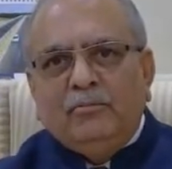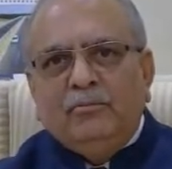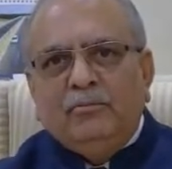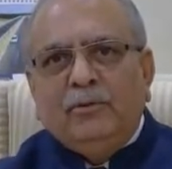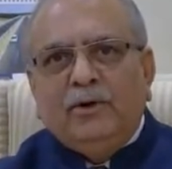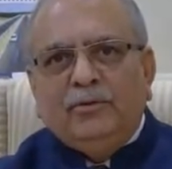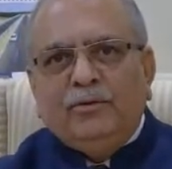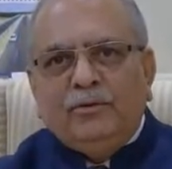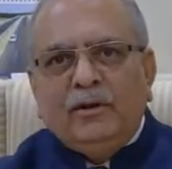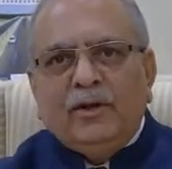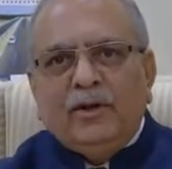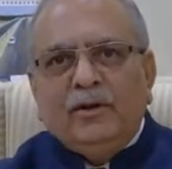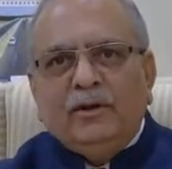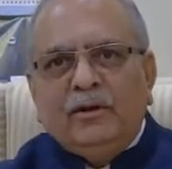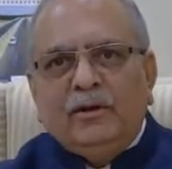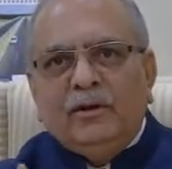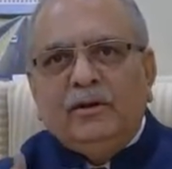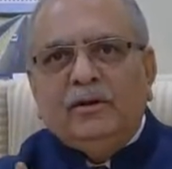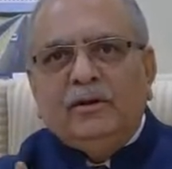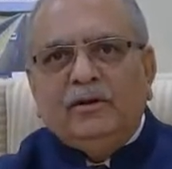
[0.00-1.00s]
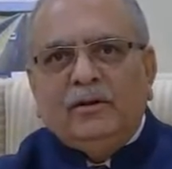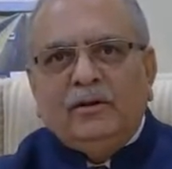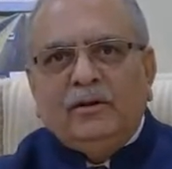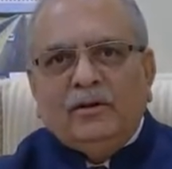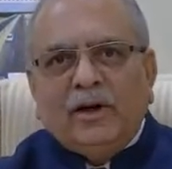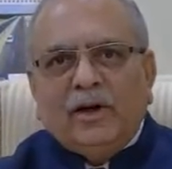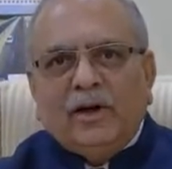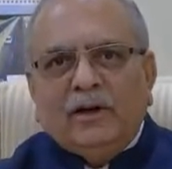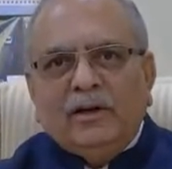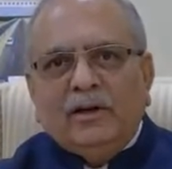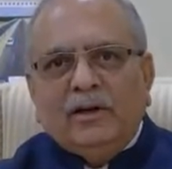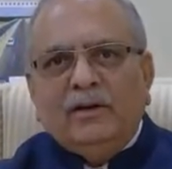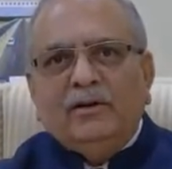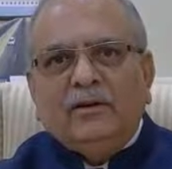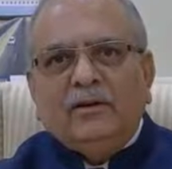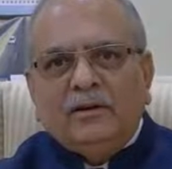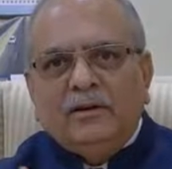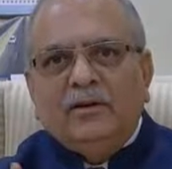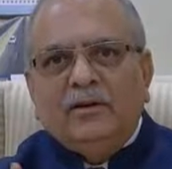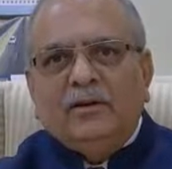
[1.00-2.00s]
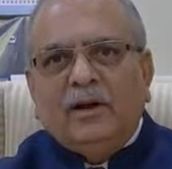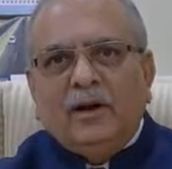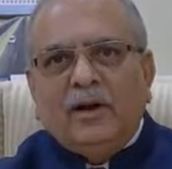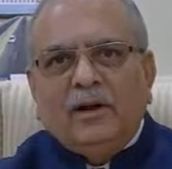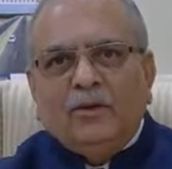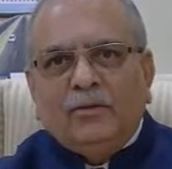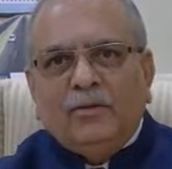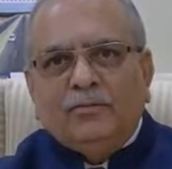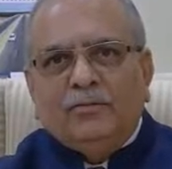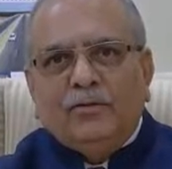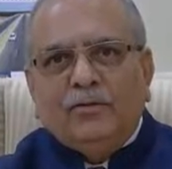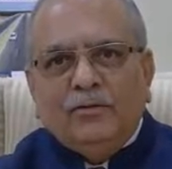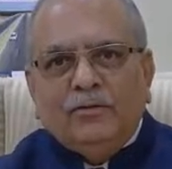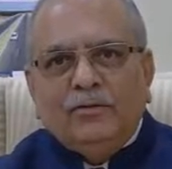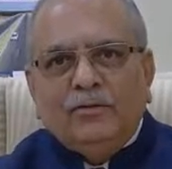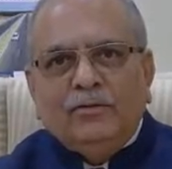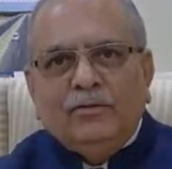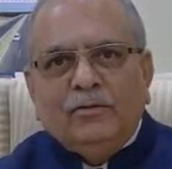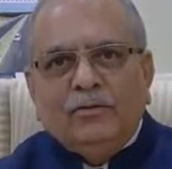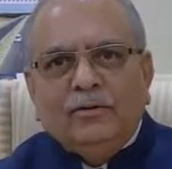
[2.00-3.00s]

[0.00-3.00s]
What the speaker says: between the target and, of course,